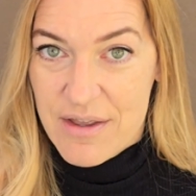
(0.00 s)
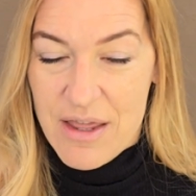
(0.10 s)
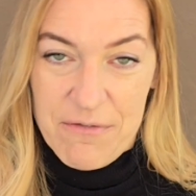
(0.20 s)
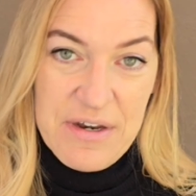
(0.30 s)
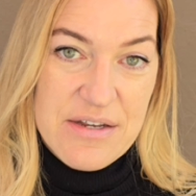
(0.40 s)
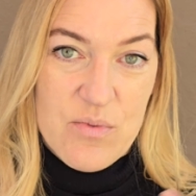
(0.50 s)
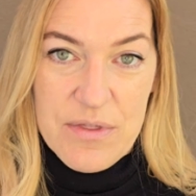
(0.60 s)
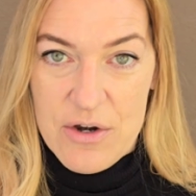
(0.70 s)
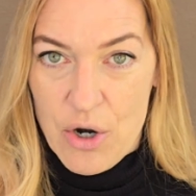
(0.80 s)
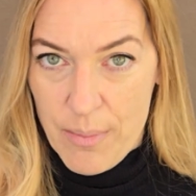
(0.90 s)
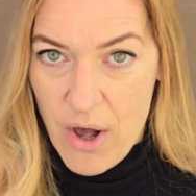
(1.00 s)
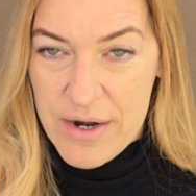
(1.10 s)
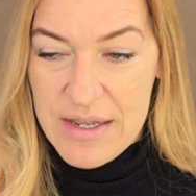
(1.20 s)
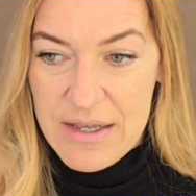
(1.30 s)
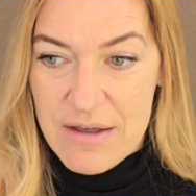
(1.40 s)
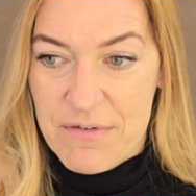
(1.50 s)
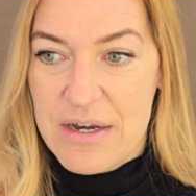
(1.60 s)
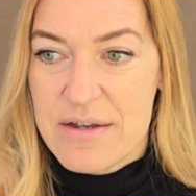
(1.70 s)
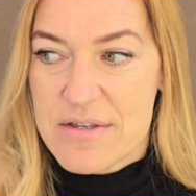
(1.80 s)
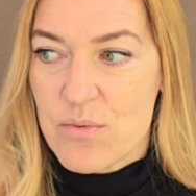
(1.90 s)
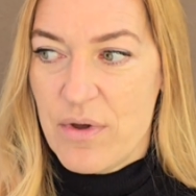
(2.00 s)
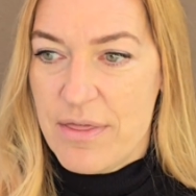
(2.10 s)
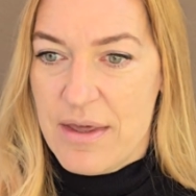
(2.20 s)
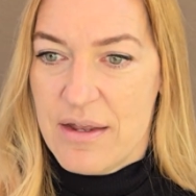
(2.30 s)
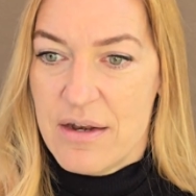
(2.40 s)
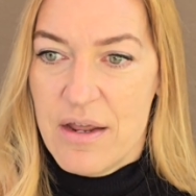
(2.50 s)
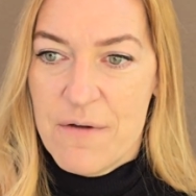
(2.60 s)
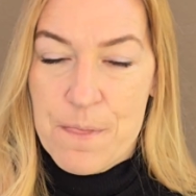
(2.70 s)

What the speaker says: if it is within our body, if it is within